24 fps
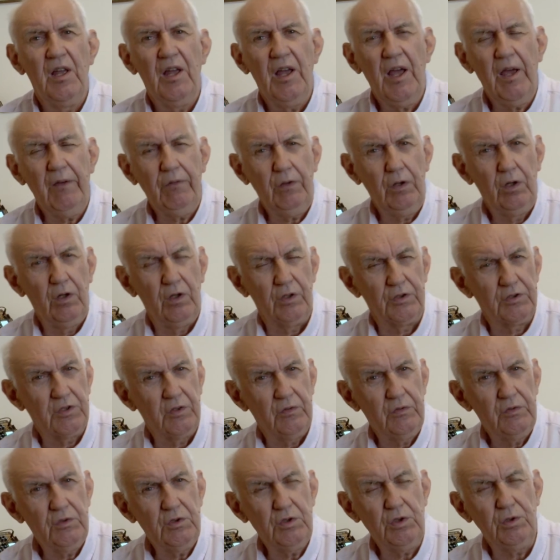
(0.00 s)
have a loss
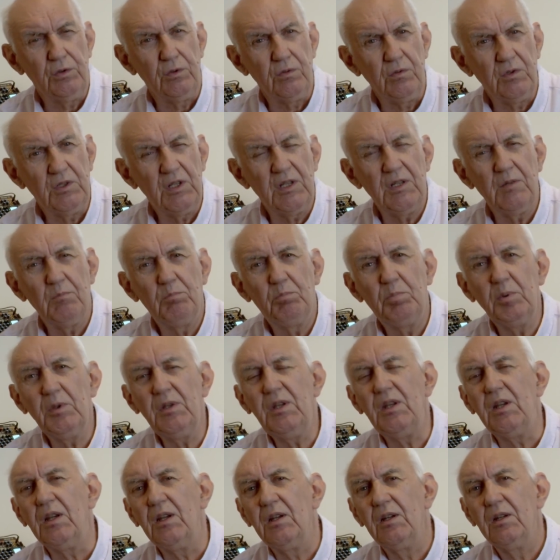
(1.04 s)
of 2
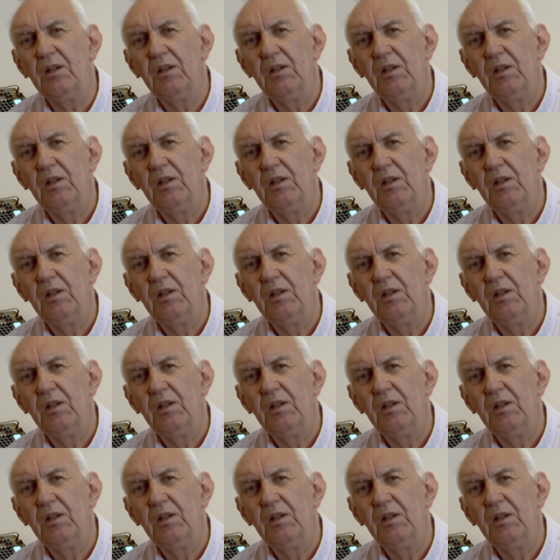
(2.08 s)
dB.